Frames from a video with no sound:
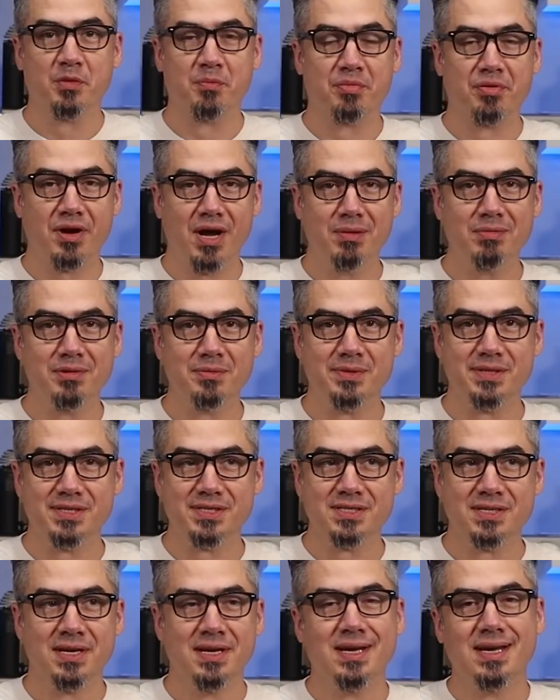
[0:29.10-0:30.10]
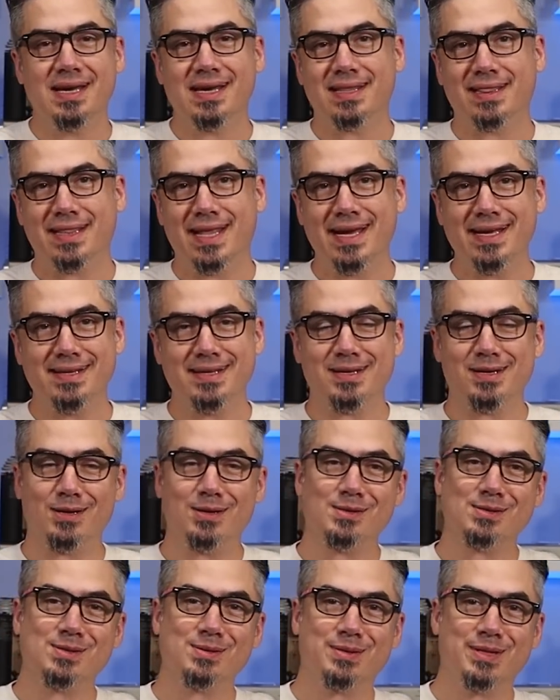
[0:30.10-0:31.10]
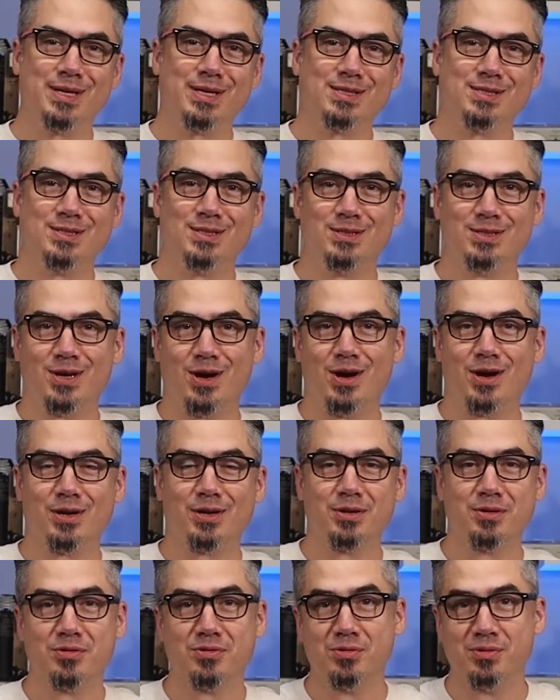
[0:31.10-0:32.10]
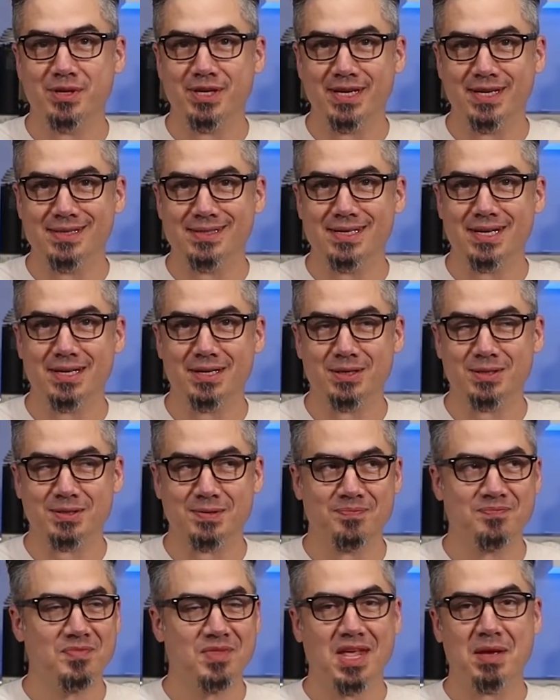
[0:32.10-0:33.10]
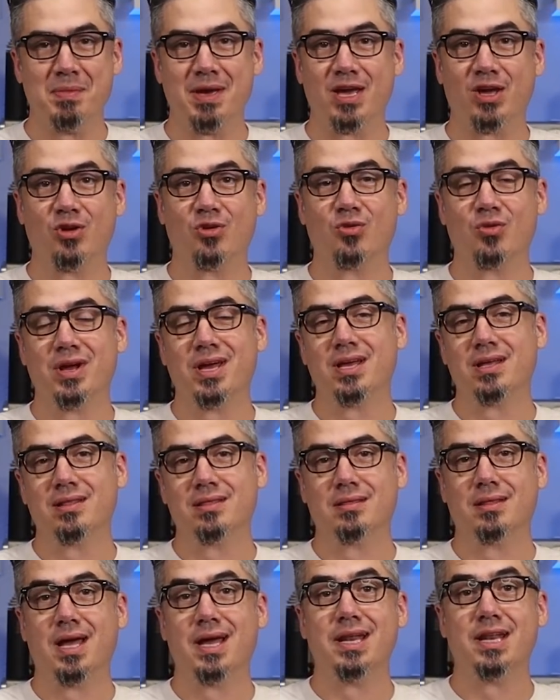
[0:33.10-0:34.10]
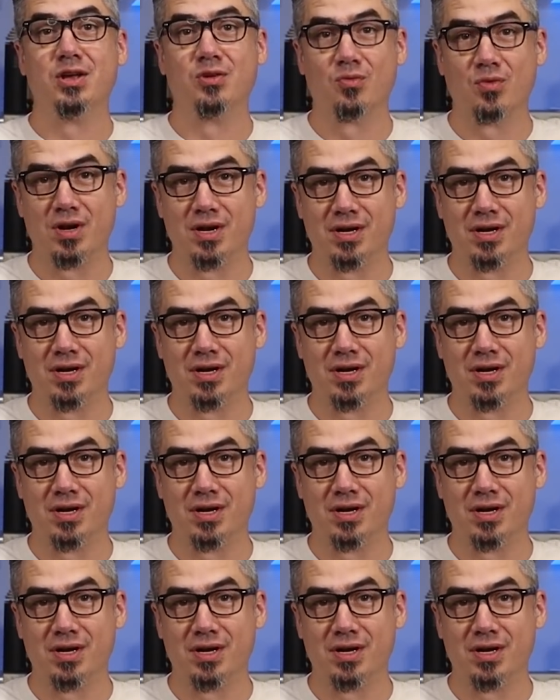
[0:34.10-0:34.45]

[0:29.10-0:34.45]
The problem is, lightning also likes to talk through the antennas. They make great lightning